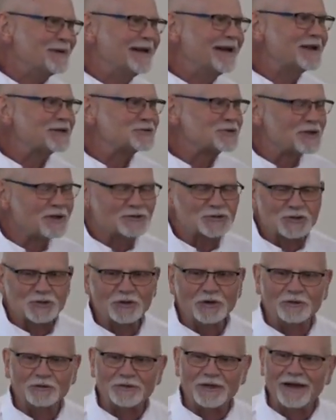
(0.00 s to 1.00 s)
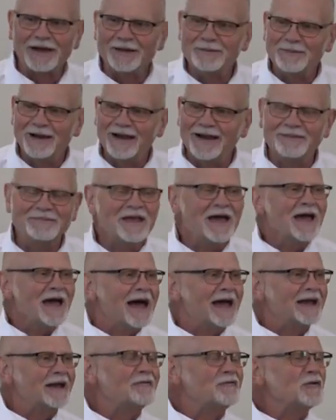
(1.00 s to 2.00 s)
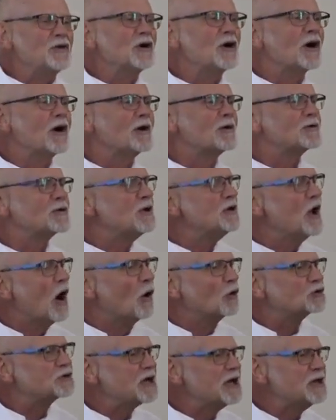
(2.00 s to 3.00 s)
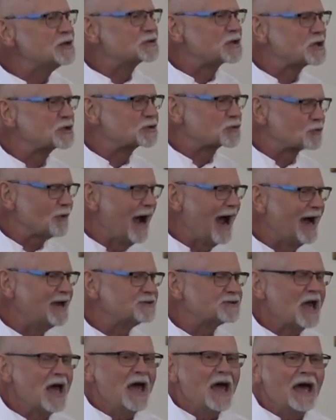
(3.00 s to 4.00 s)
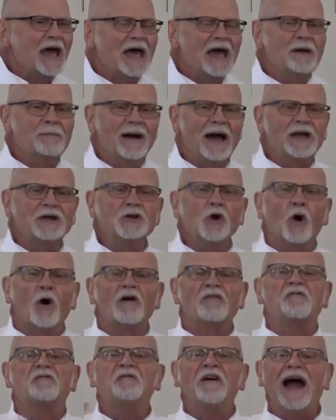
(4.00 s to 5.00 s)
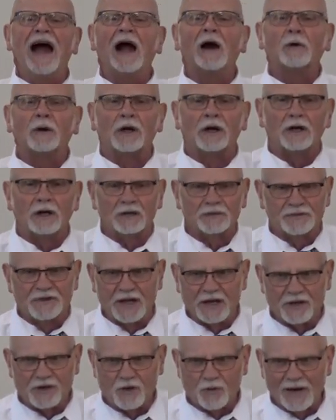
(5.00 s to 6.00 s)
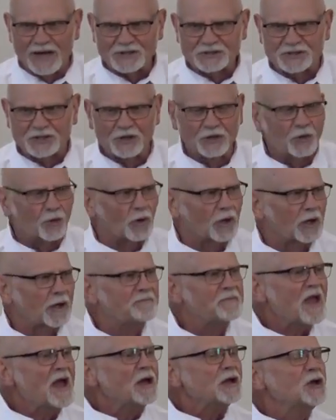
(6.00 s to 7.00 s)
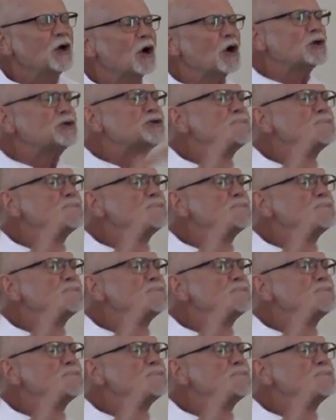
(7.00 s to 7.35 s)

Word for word: but it's the truth. Amen. And if you know Jesus Christ, amen, you're fairer than the rest of the world. You're